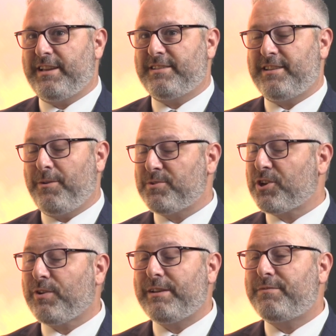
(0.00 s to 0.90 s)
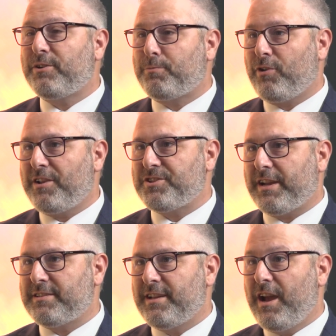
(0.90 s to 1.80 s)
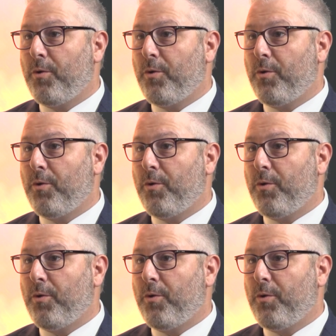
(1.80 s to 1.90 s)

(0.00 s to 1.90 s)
is it was a greenfield project.